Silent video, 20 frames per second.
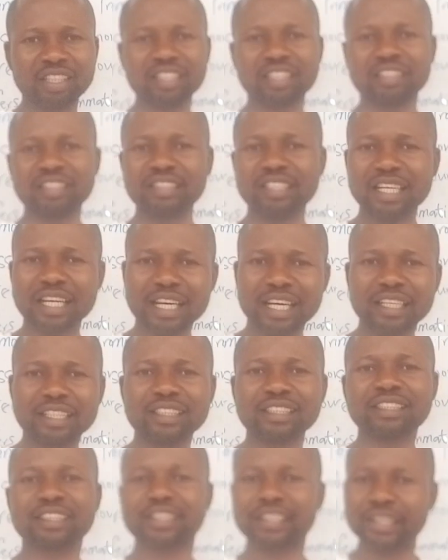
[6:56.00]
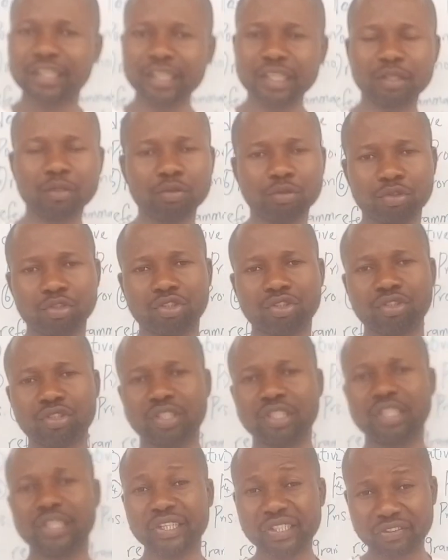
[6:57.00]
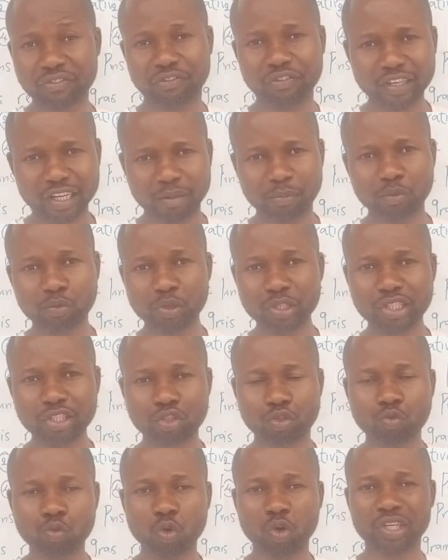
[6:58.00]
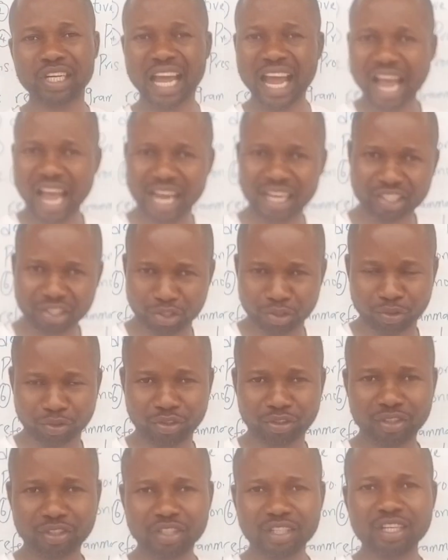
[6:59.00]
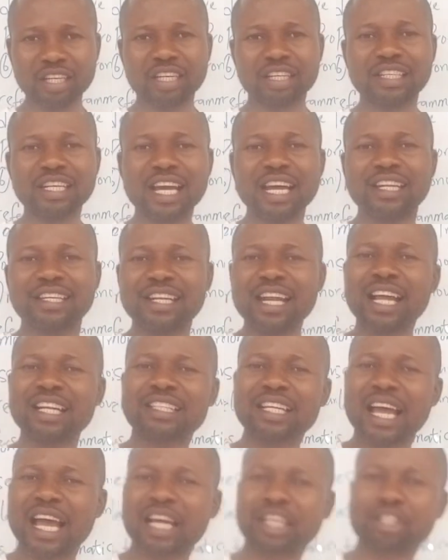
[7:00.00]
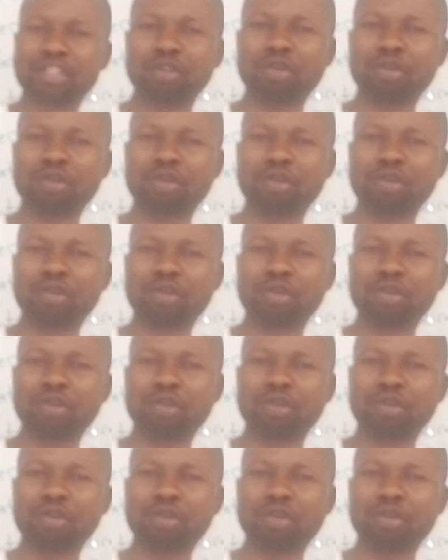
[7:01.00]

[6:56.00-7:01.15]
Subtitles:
Then killed is verb, which is what? Action. Then that action